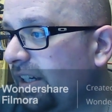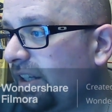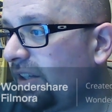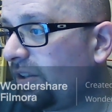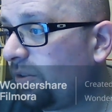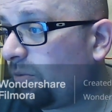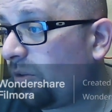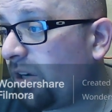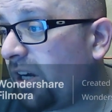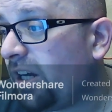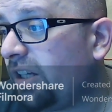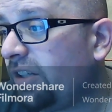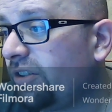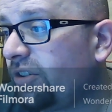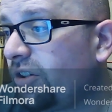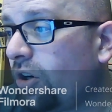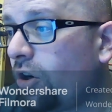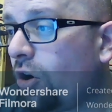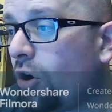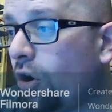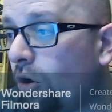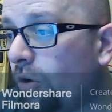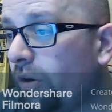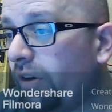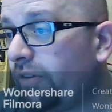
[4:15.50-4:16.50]
the Wild
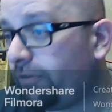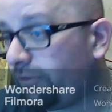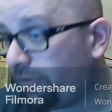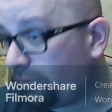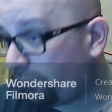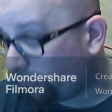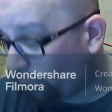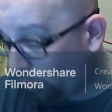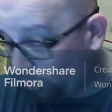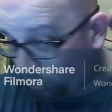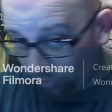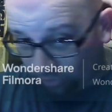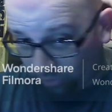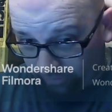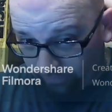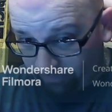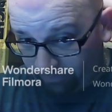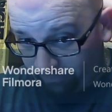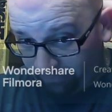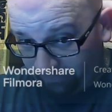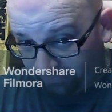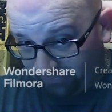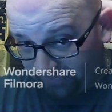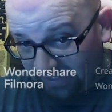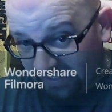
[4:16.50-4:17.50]
are 0 and 4.
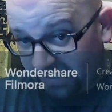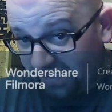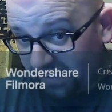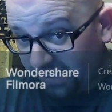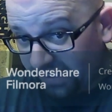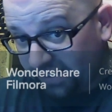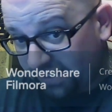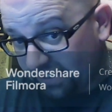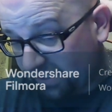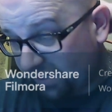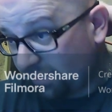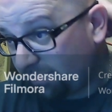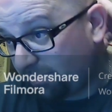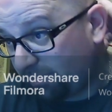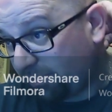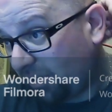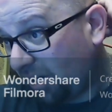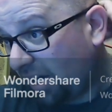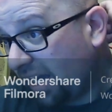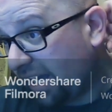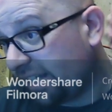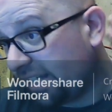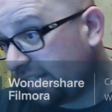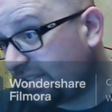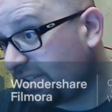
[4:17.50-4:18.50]
This is a
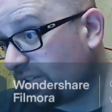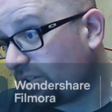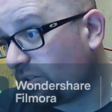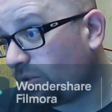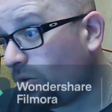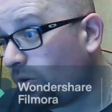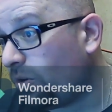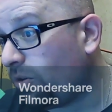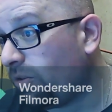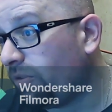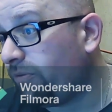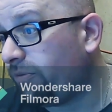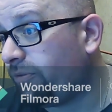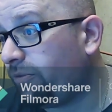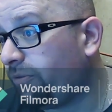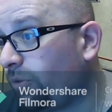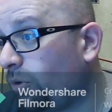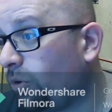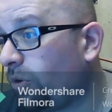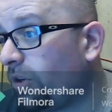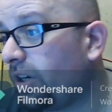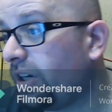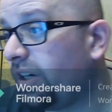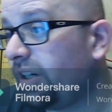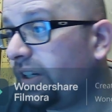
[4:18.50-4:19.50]
surprise. They're 0 and
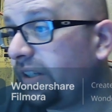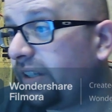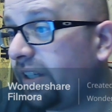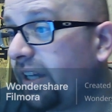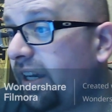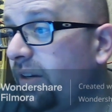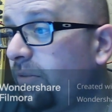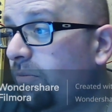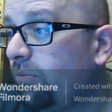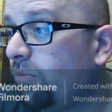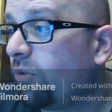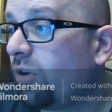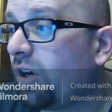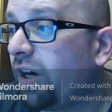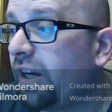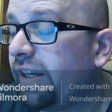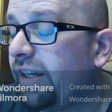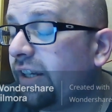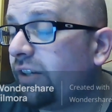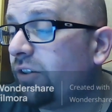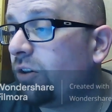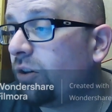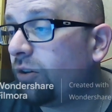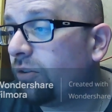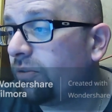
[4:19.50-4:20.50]
4. They won
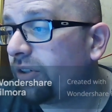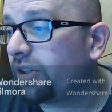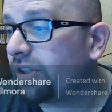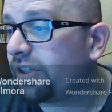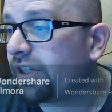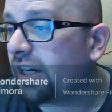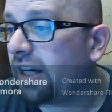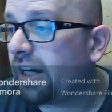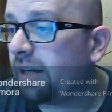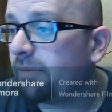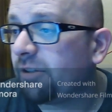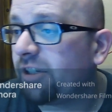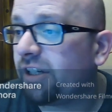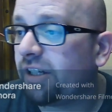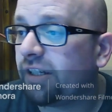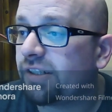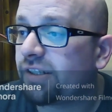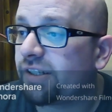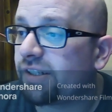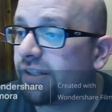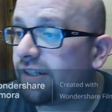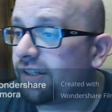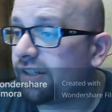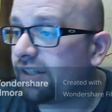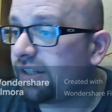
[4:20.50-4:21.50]
in overtime
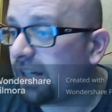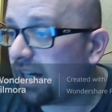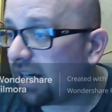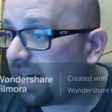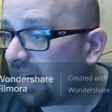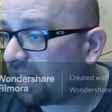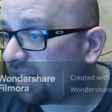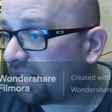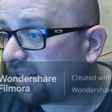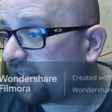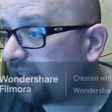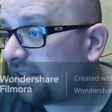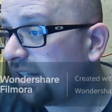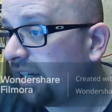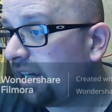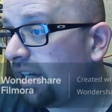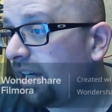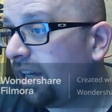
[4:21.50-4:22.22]
against the Ducks.